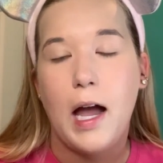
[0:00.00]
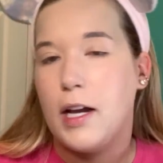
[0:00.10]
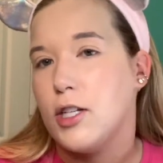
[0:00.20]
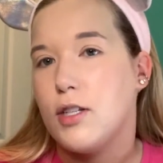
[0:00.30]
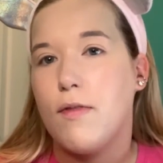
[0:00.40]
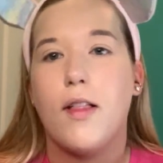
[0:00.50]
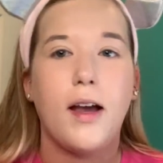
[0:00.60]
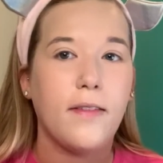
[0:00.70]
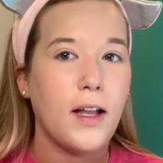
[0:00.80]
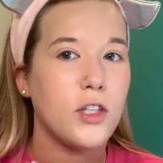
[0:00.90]
I just feel
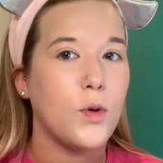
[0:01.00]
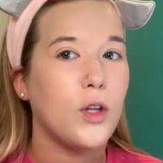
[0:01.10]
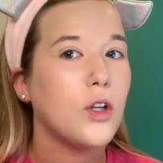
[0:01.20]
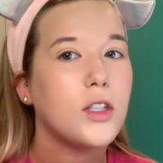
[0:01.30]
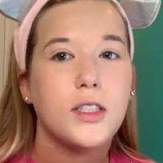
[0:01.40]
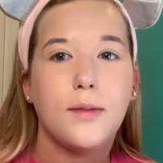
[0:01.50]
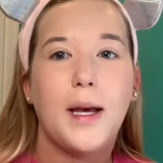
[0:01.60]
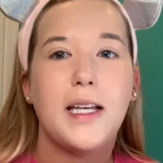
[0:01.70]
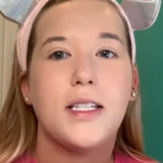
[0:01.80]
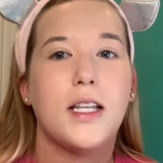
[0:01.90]
like that's what looks the
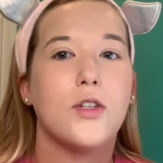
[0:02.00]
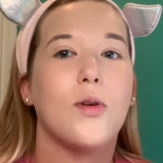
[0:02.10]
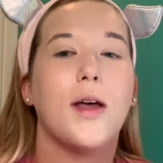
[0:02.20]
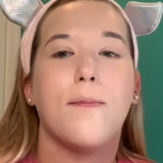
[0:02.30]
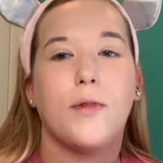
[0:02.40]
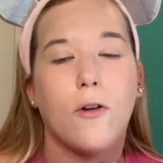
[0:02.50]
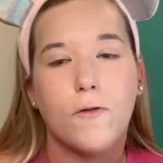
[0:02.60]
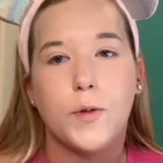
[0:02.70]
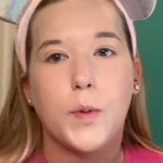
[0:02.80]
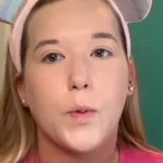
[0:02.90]
best. That's what I'm
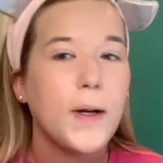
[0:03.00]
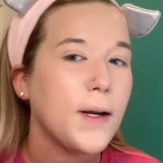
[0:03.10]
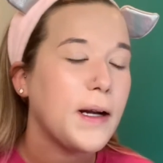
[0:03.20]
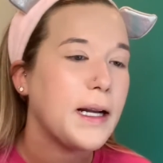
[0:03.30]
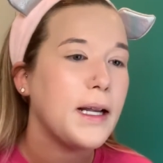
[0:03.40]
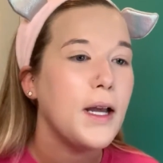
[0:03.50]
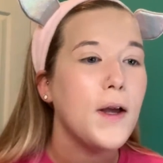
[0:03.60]
comfortable wearing.